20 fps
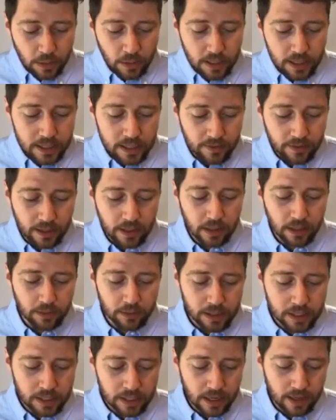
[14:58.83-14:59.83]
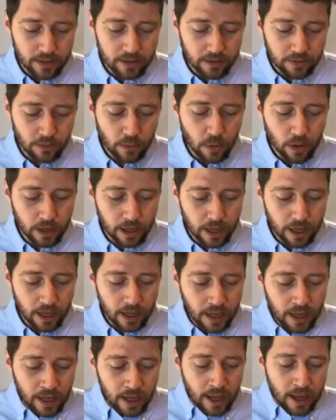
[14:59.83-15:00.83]
27 kilometers south of
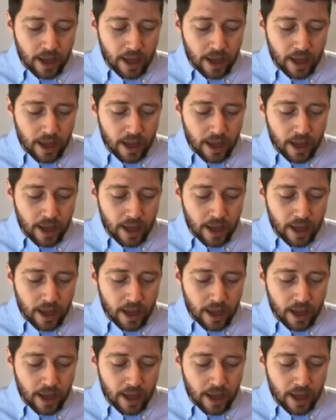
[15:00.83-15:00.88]
Wagga.